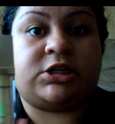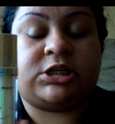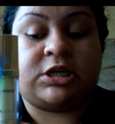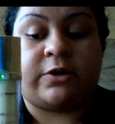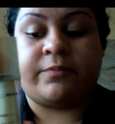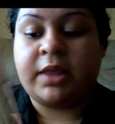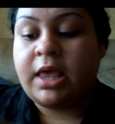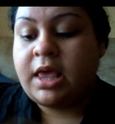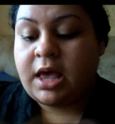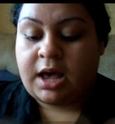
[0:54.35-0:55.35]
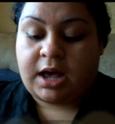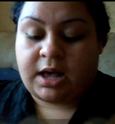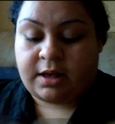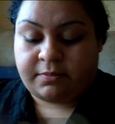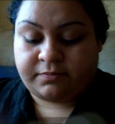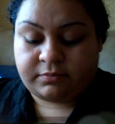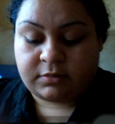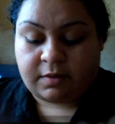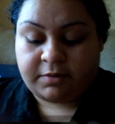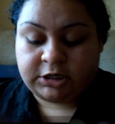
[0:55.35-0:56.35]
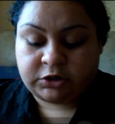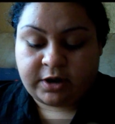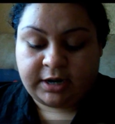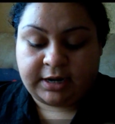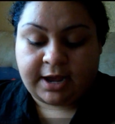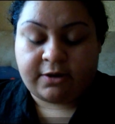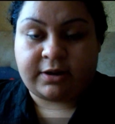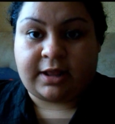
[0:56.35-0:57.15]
So, I've been trying it out,